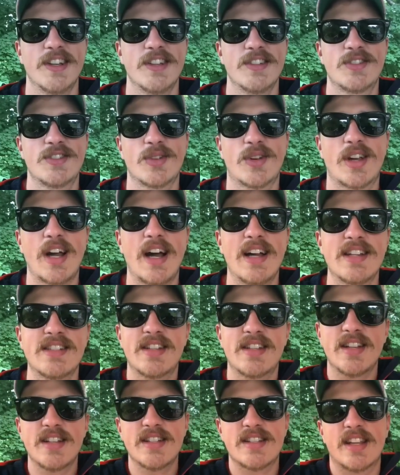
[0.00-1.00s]
So
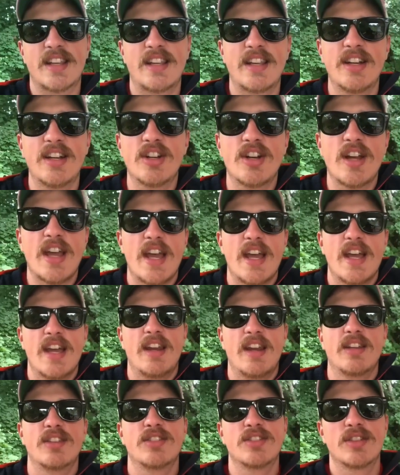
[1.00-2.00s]
Kanzi is a
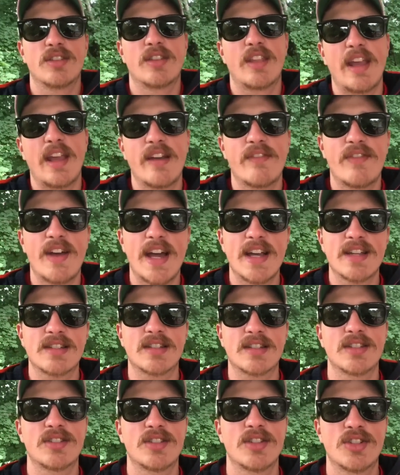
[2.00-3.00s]
gearhead, and they have asked us